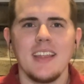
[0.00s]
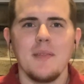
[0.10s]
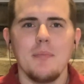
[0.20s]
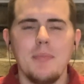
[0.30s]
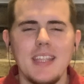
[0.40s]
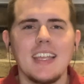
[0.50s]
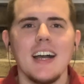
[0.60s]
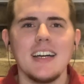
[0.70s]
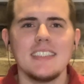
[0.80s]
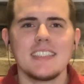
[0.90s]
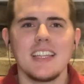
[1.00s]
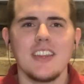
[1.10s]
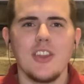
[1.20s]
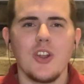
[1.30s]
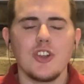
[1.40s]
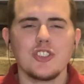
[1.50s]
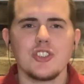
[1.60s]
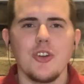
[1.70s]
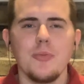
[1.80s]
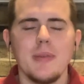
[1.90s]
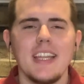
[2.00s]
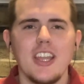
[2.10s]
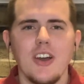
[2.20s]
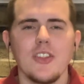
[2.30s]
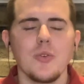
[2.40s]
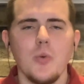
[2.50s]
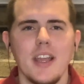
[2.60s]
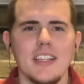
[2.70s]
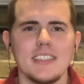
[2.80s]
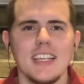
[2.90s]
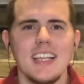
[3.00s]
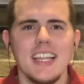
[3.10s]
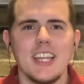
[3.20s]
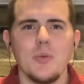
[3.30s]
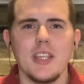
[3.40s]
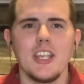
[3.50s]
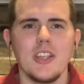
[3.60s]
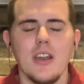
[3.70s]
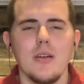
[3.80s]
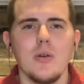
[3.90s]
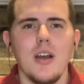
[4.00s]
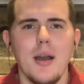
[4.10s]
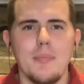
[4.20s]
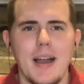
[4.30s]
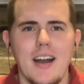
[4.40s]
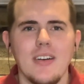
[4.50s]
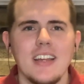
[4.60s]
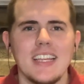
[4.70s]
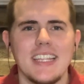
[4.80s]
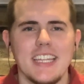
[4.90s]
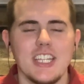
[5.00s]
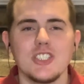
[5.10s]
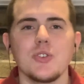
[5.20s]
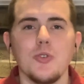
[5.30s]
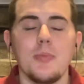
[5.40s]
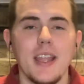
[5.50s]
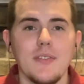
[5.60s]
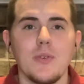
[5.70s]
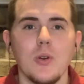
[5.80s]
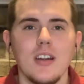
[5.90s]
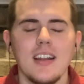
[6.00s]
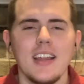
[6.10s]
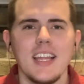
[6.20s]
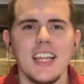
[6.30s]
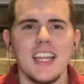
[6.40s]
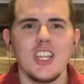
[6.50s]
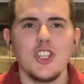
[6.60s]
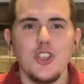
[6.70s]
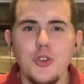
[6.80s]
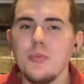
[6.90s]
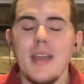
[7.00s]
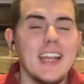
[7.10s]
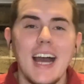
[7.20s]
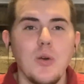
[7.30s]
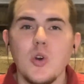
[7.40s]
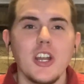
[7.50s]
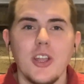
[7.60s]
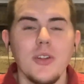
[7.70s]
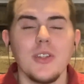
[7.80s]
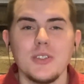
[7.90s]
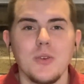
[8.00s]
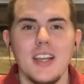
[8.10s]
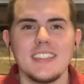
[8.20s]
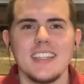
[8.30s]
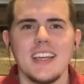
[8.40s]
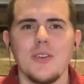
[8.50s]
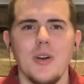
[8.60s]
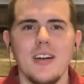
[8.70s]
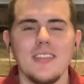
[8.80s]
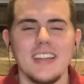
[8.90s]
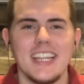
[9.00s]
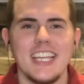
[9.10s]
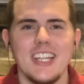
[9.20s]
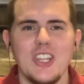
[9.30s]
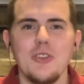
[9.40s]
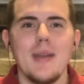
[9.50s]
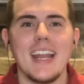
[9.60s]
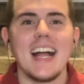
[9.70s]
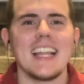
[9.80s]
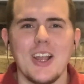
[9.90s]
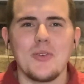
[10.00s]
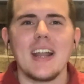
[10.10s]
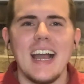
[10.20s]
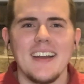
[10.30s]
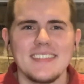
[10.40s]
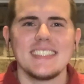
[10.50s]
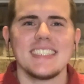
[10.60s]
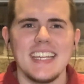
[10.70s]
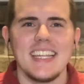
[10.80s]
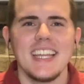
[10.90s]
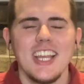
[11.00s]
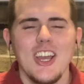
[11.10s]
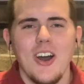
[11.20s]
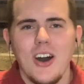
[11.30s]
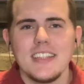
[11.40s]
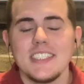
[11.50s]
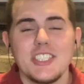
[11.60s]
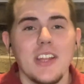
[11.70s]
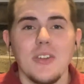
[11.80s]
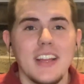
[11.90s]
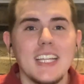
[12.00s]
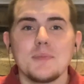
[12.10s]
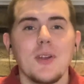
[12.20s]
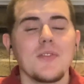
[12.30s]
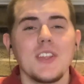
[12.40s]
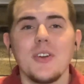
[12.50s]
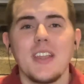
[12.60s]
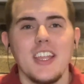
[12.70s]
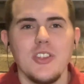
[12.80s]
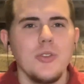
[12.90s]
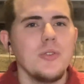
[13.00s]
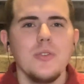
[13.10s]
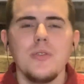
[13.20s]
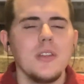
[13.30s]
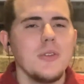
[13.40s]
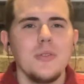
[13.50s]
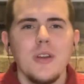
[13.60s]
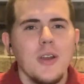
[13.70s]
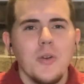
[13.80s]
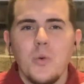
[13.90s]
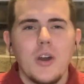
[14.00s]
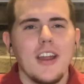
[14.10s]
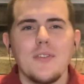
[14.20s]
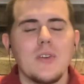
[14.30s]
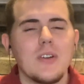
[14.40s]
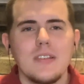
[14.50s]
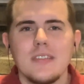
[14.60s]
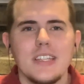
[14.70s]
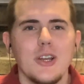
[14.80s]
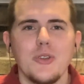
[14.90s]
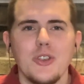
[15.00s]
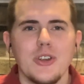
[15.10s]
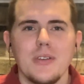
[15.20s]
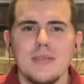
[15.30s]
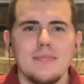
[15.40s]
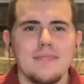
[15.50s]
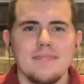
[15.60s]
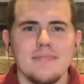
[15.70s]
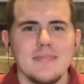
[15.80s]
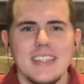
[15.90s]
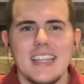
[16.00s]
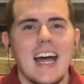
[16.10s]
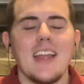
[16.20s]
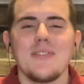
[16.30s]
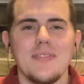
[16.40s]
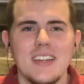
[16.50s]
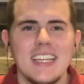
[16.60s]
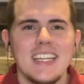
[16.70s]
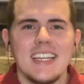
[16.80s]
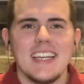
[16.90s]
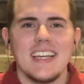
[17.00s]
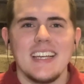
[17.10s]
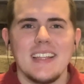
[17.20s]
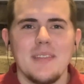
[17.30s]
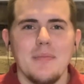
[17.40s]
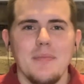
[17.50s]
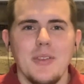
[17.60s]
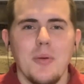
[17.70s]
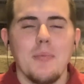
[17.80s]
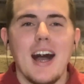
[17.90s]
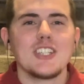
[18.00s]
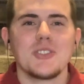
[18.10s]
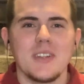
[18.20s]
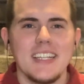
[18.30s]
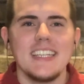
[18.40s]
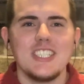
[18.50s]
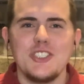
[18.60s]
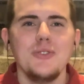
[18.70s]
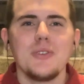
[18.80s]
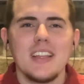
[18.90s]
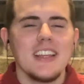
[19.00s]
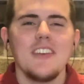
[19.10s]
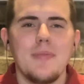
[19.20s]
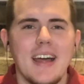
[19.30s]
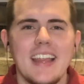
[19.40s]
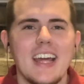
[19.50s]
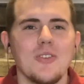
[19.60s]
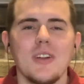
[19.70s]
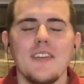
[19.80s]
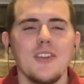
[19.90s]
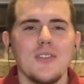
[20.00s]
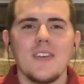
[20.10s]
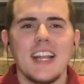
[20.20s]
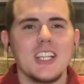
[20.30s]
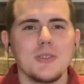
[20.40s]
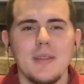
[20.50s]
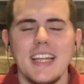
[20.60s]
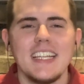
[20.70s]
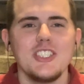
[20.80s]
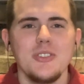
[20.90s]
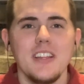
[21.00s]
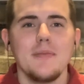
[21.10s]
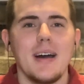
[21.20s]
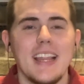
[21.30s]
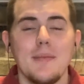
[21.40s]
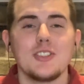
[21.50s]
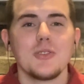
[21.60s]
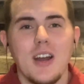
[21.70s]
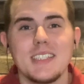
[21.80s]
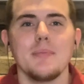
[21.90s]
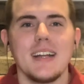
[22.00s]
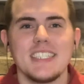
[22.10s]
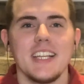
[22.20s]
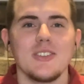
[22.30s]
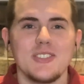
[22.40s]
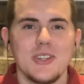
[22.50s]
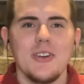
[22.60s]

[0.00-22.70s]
because there are so many other ways that we can go about getting school paid for. You may not want to go those ways. Well, then you may not like what I have to say on this channel, and that's perfectly okay. You do you. Whatever your life mantra is, you can live by that, or whatever your financial plan is, you live by that. But you're watching my channel, so